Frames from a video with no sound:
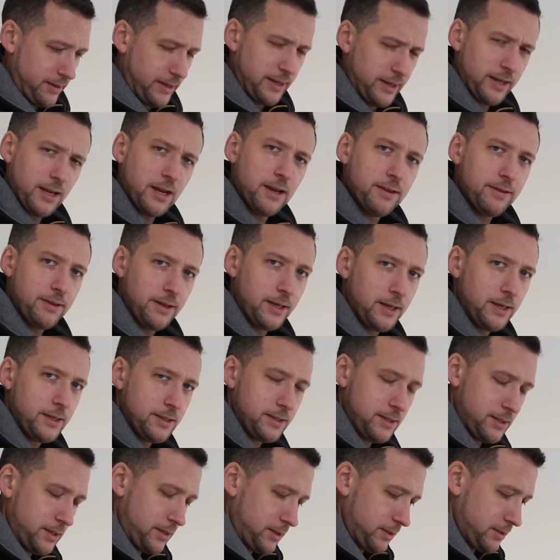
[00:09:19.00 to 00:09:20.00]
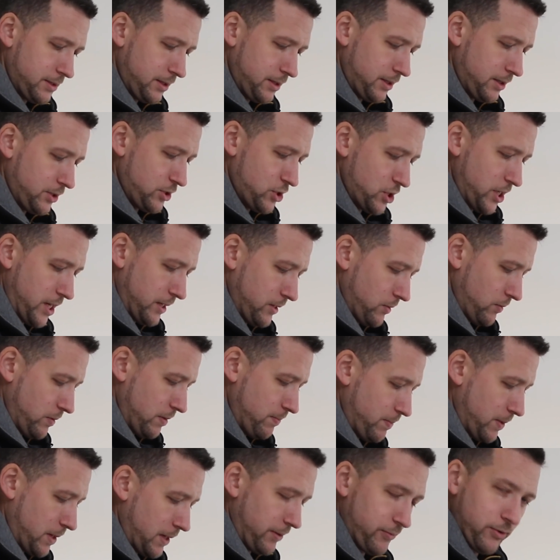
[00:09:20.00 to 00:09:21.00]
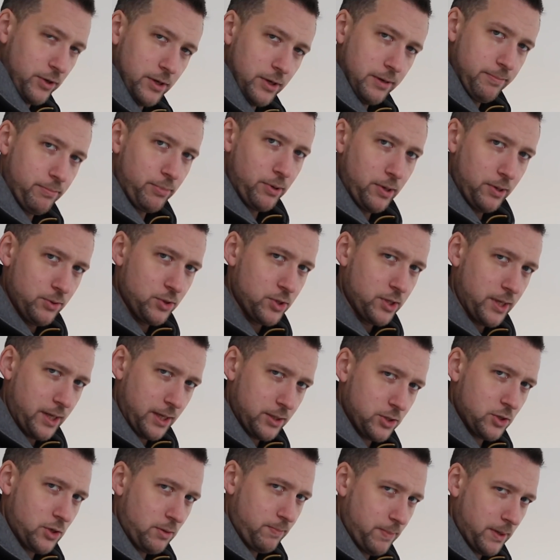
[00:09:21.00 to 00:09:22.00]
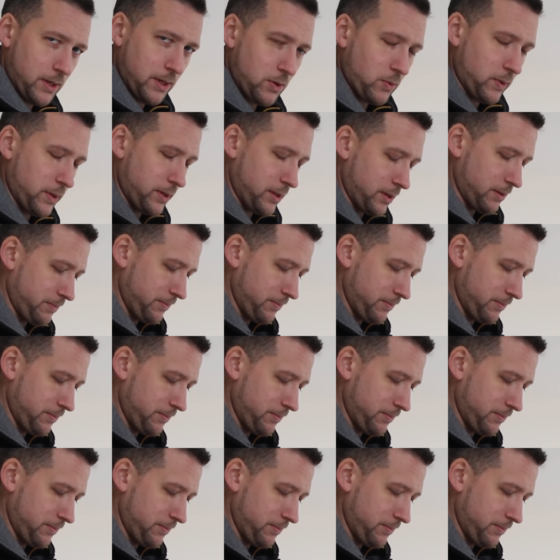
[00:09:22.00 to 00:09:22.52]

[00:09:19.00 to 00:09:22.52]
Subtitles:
think he's starting in January, but I've got to broach that topic with